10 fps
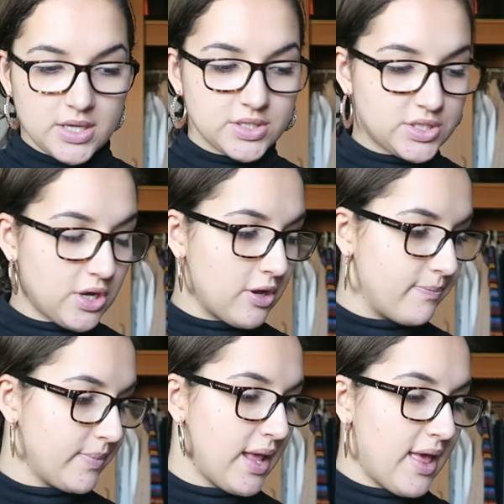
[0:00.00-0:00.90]

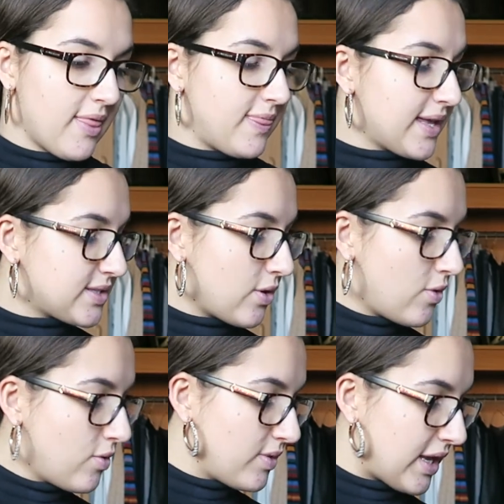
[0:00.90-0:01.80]
So that's
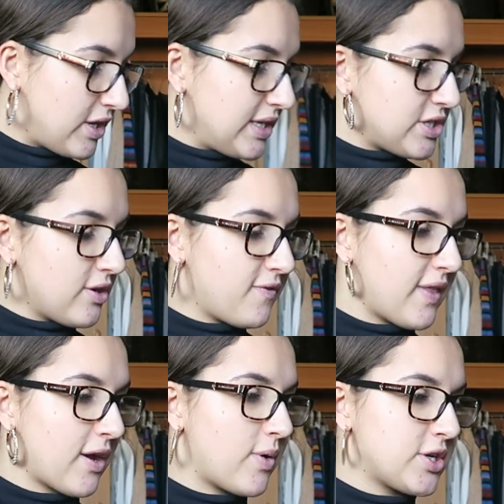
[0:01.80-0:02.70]
all that you need to know for
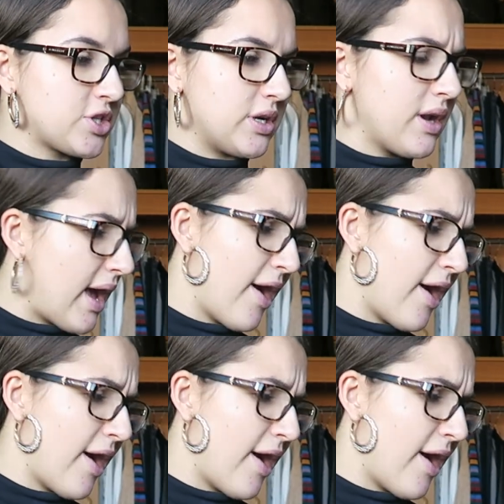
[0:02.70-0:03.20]
that question.